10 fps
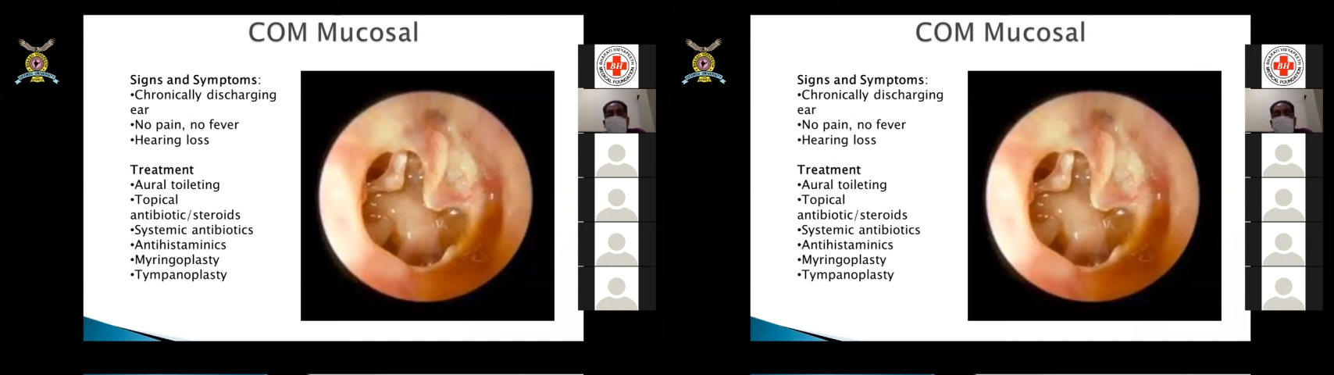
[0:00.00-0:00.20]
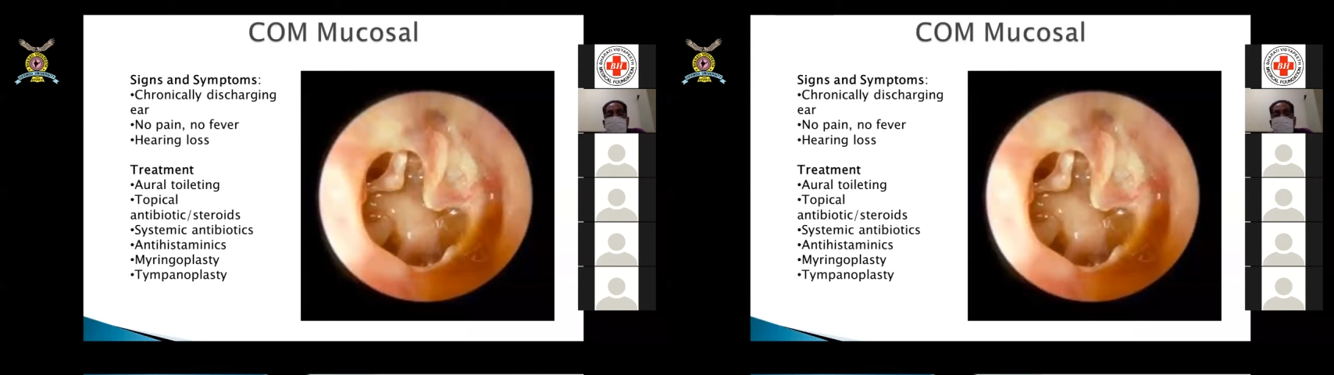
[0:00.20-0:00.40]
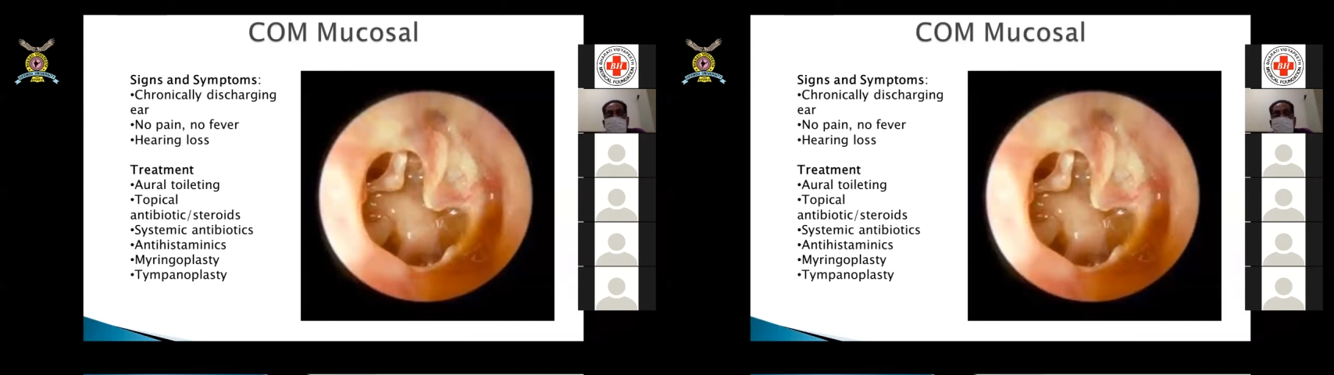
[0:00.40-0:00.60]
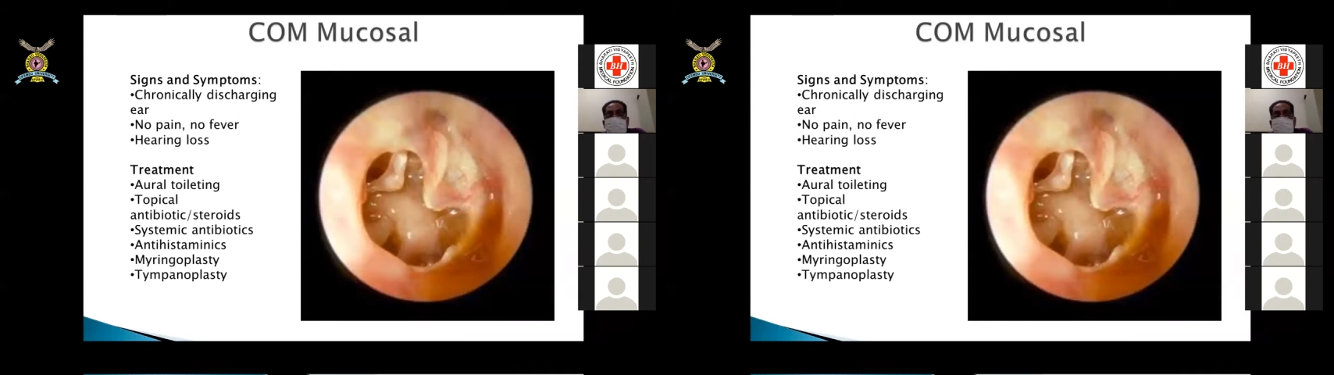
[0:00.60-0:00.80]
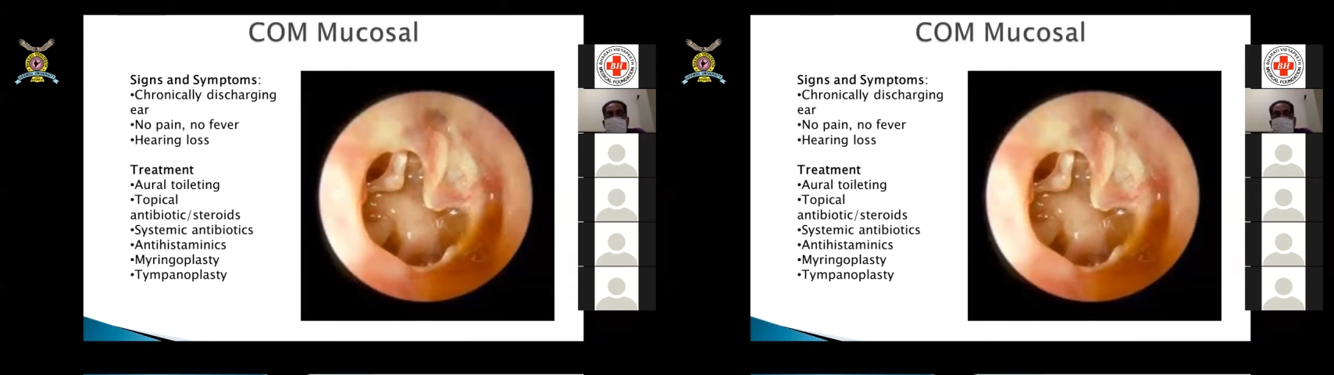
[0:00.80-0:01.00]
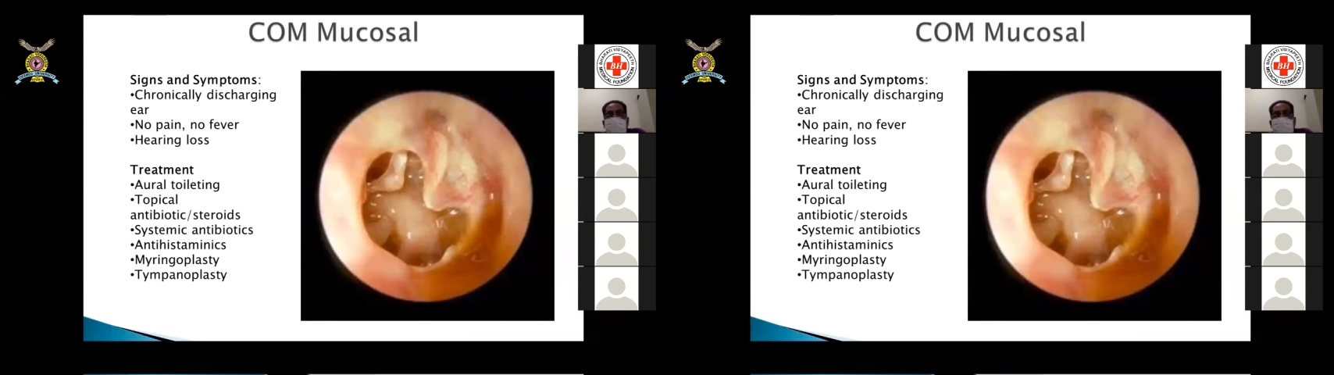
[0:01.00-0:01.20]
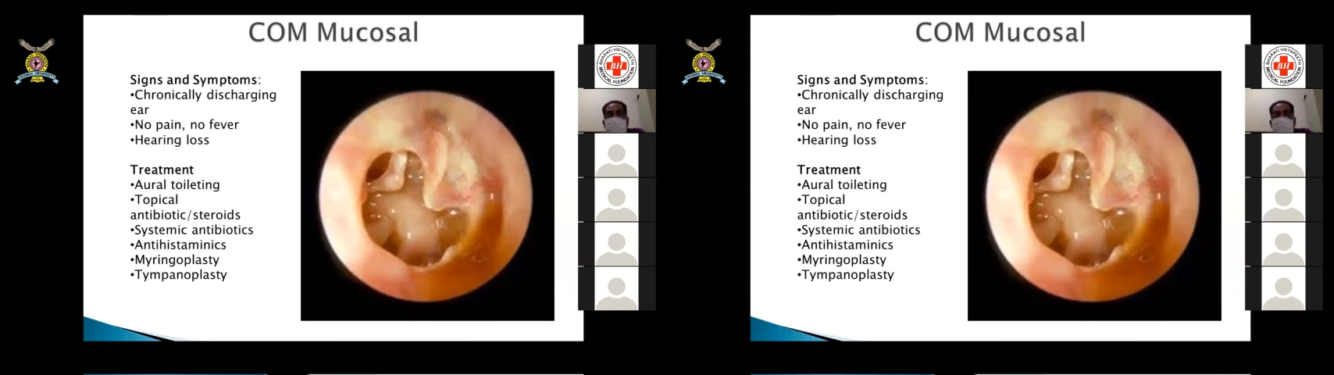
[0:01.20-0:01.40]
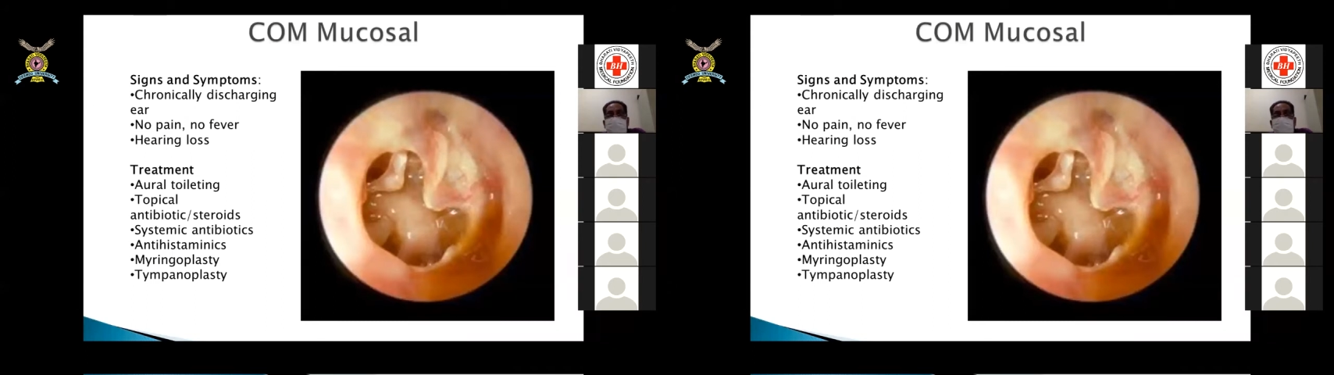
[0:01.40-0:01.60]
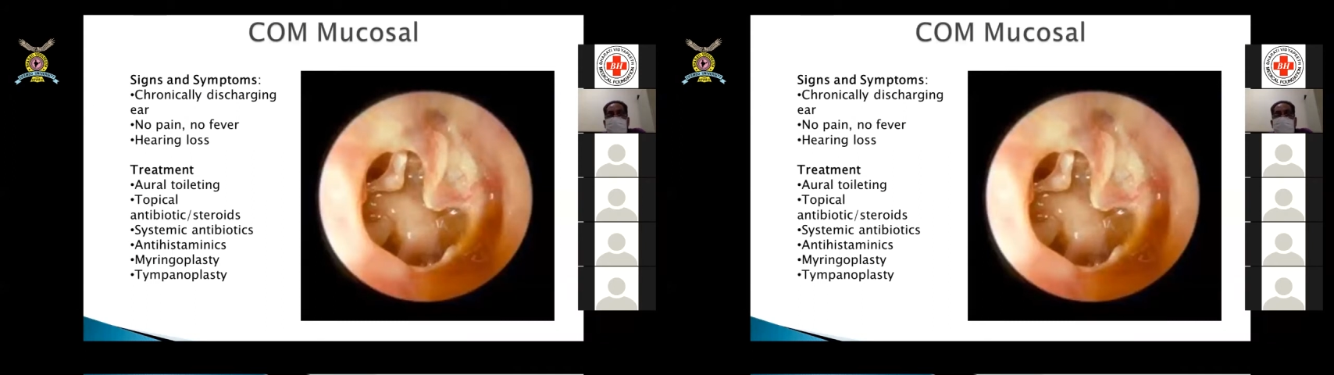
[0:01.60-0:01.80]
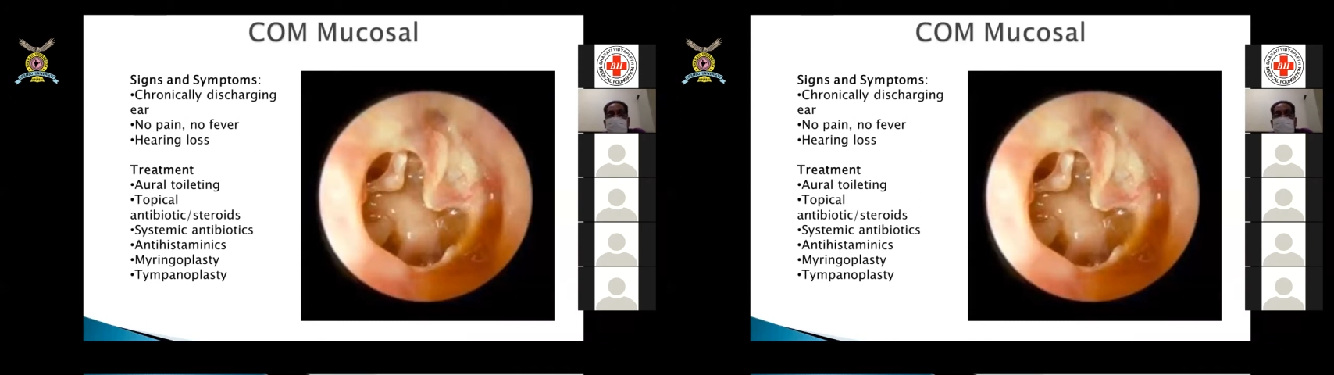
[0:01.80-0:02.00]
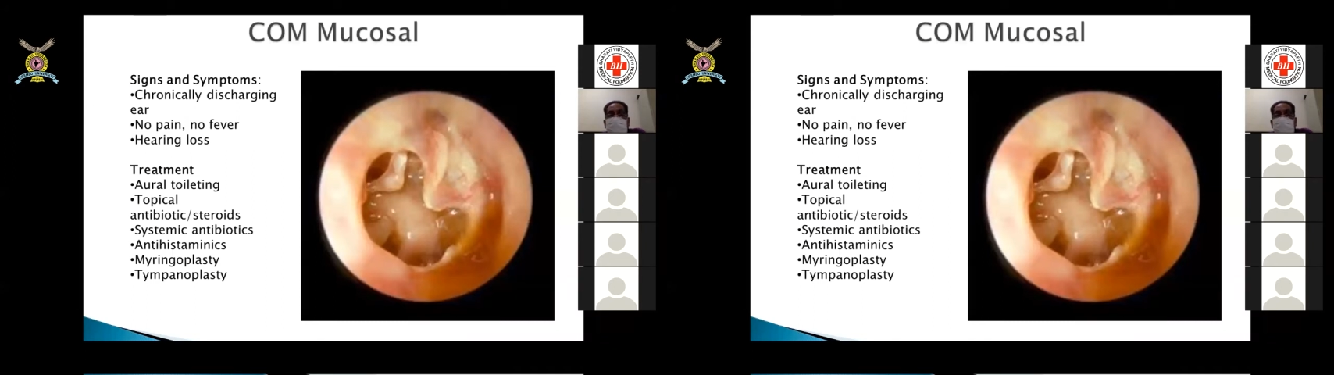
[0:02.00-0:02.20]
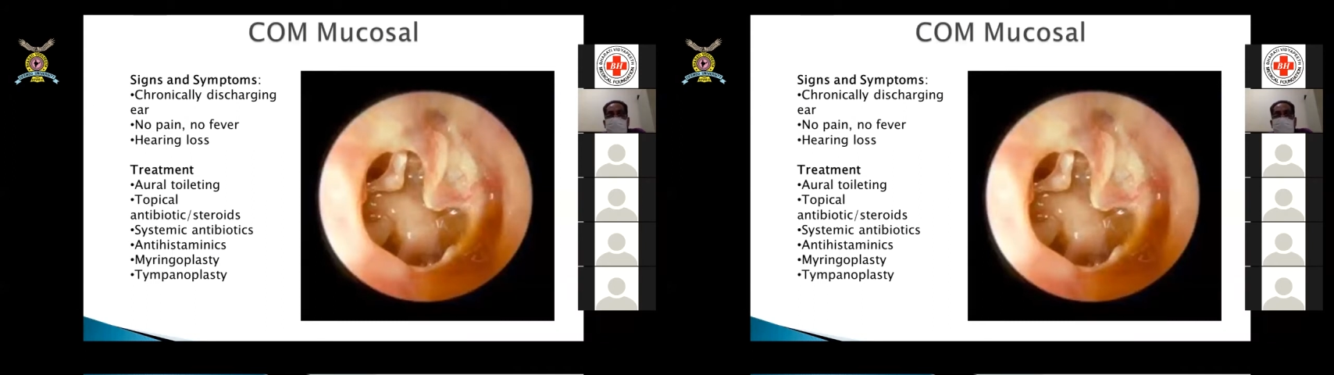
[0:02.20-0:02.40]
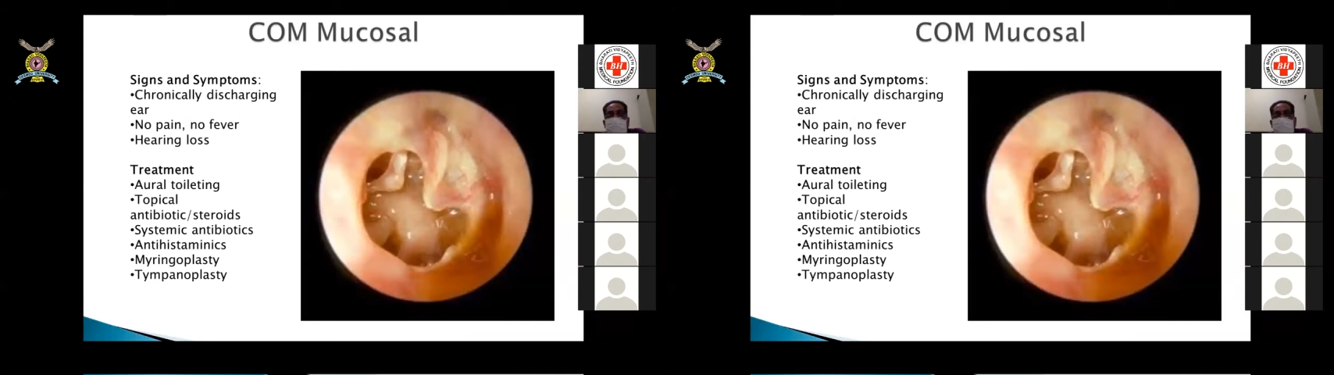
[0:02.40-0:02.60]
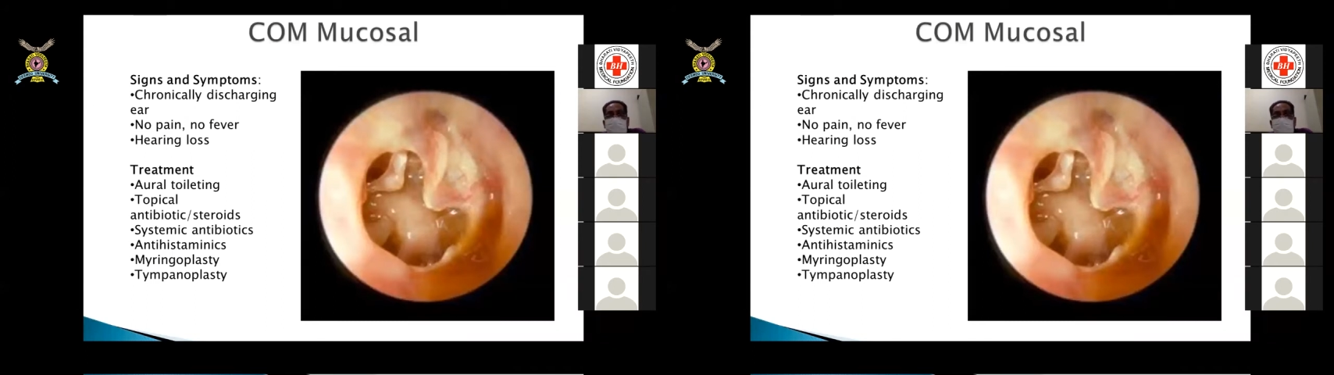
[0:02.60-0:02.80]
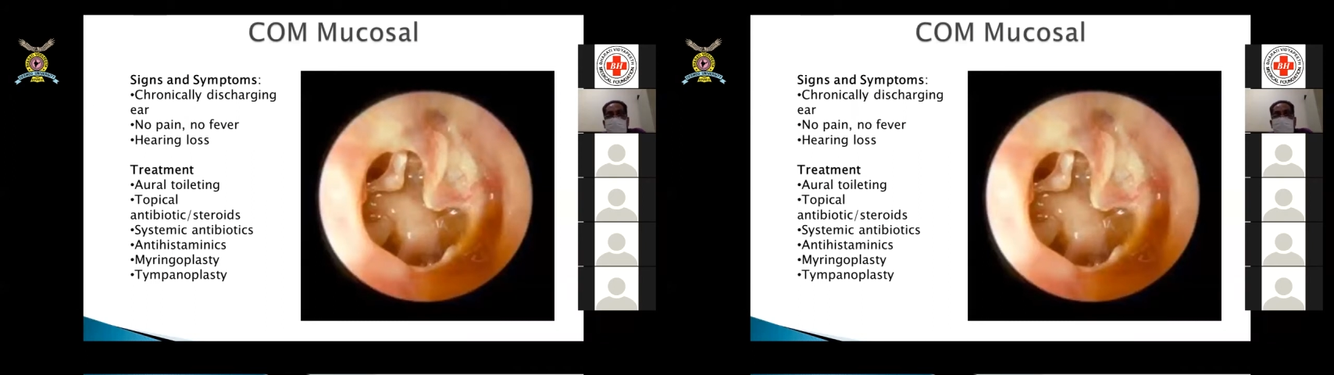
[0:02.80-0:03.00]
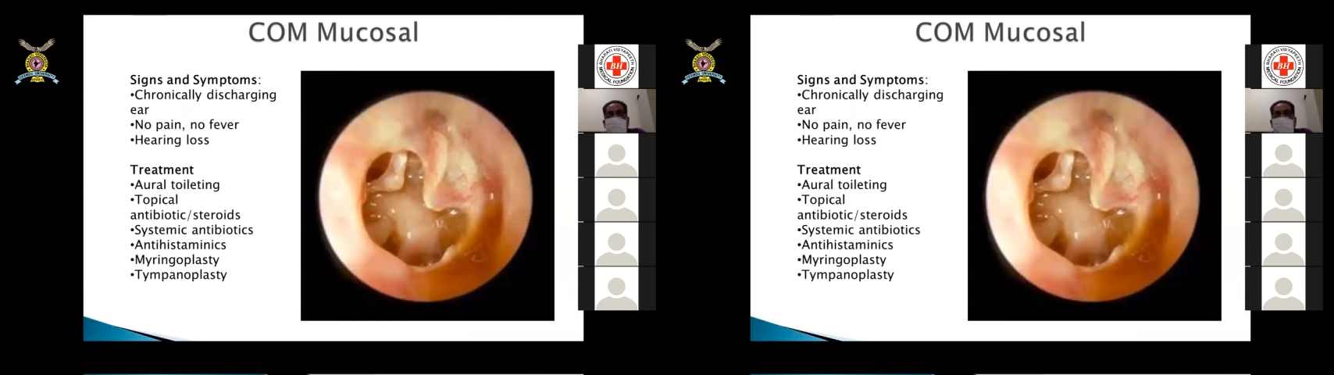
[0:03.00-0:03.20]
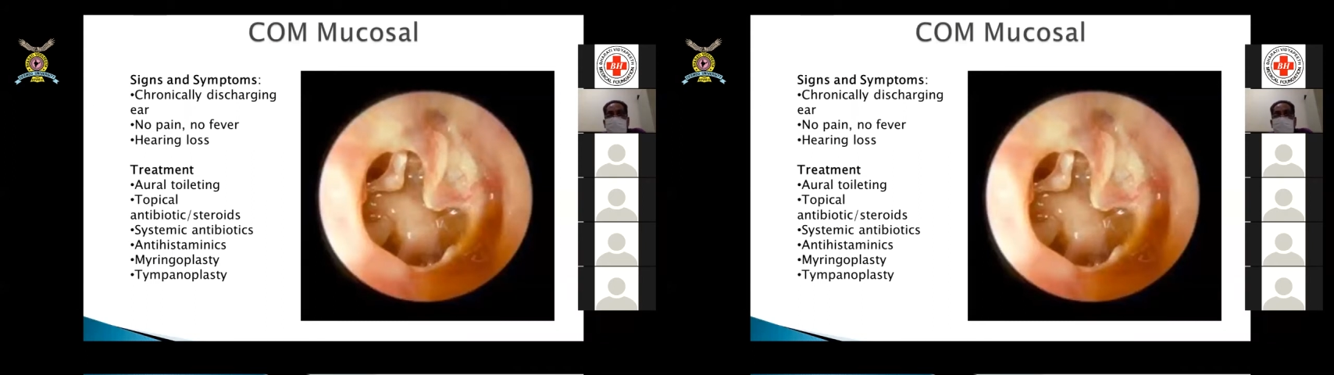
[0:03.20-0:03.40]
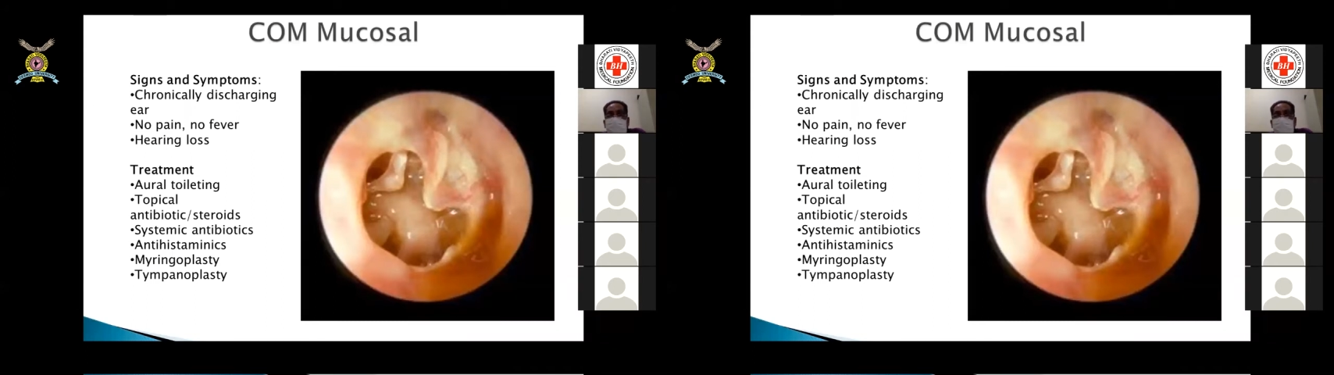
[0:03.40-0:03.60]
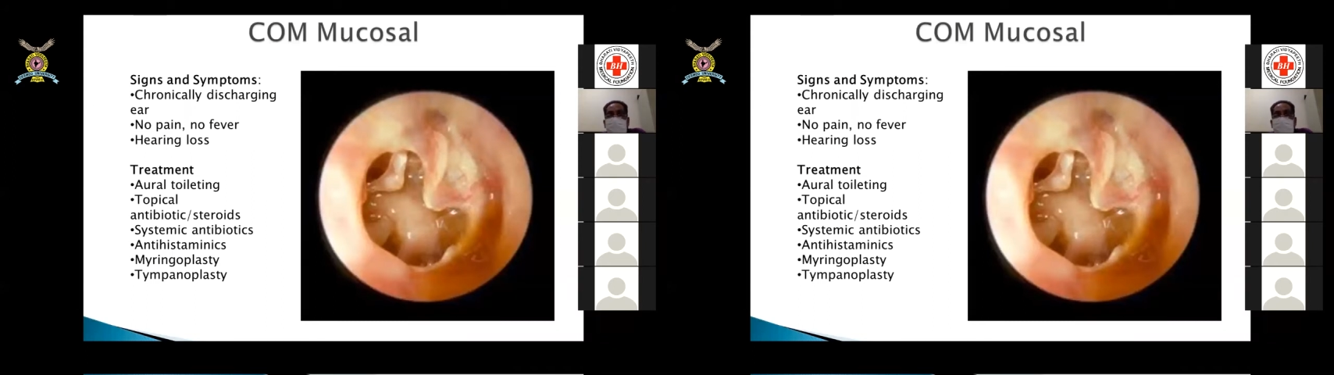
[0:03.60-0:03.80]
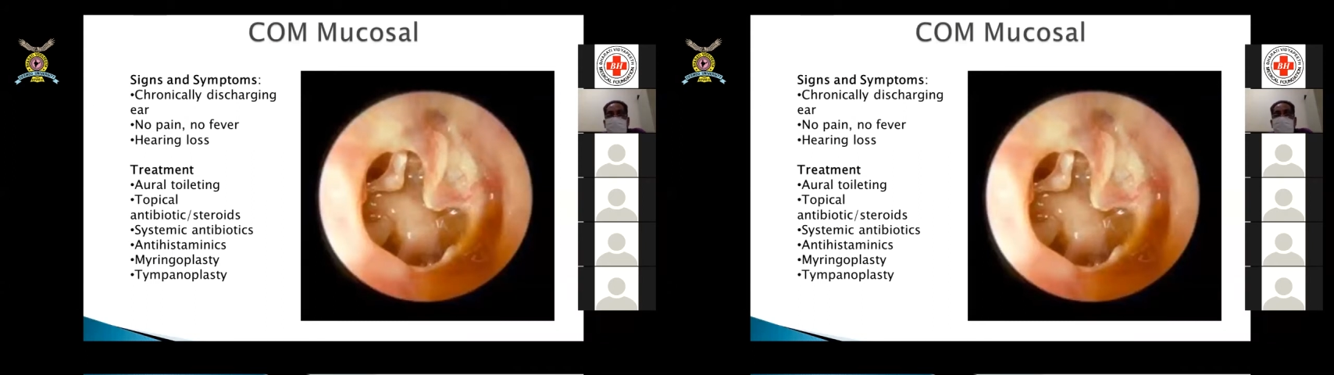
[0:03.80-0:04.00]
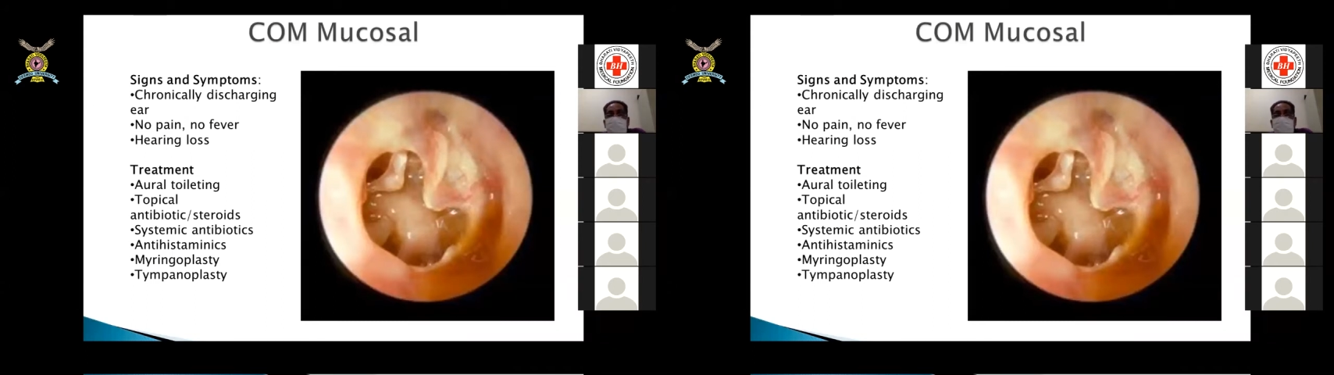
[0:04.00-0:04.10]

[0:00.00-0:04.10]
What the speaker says: [unreadable: no face in view]